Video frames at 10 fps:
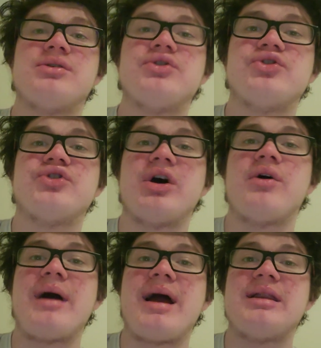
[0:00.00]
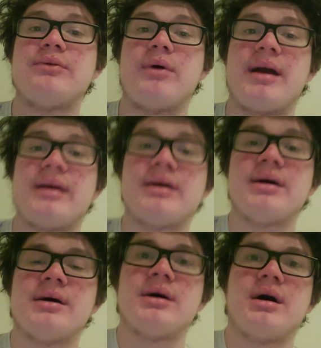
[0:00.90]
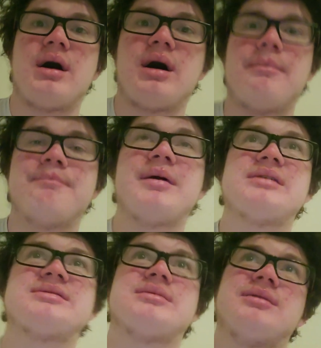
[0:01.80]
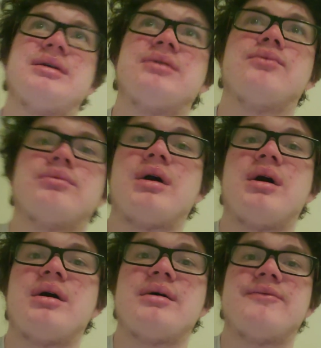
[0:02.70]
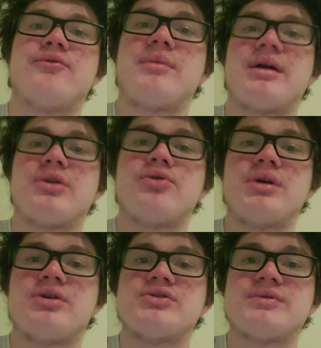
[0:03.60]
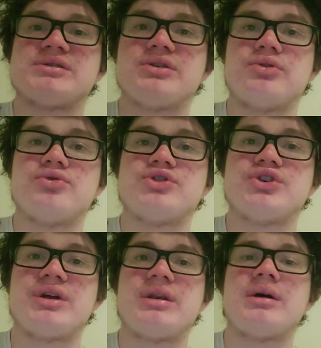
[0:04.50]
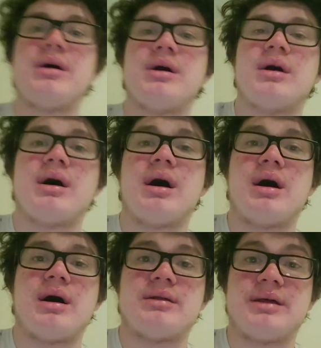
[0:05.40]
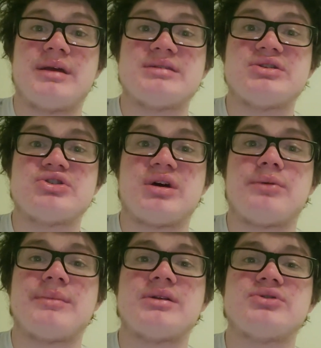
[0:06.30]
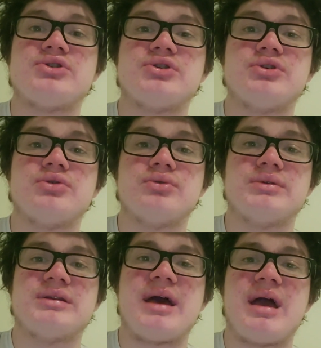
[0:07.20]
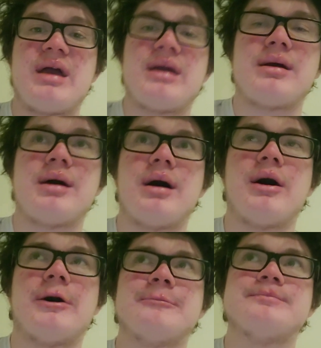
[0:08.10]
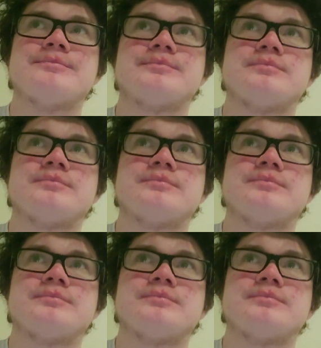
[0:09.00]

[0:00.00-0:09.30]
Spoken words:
So, anyway, basically, for my New Year's resolution, ladies and gentlemen, today, I